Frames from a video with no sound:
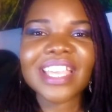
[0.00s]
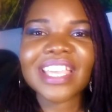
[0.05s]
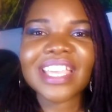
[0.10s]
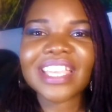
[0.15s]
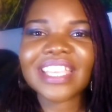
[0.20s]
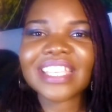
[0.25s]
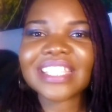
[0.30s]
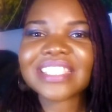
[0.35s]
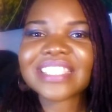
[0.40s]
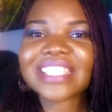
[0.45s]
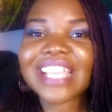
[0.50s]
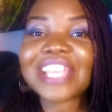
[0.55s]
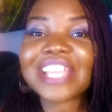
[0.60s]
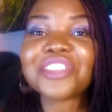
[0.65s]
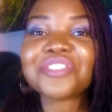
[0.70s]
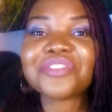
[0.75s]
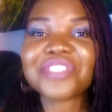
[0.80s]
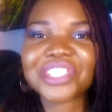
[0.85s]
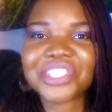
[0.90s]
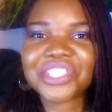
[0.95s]
It's kind
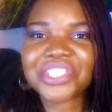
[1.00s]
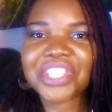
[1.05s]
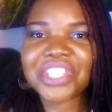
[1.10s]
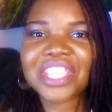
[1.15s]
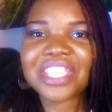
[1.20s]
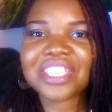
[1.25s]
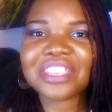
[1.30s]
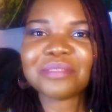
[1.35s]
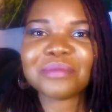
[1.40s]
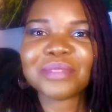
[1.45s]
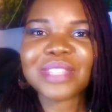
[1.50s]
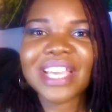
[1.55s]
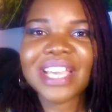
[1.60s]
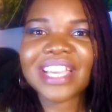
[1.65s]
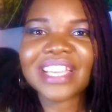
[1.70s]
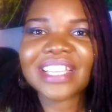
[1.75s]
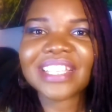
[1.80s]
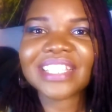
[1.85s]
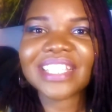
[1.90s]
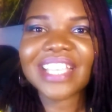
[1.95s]
of a shame
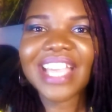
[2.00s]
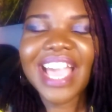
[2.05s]
that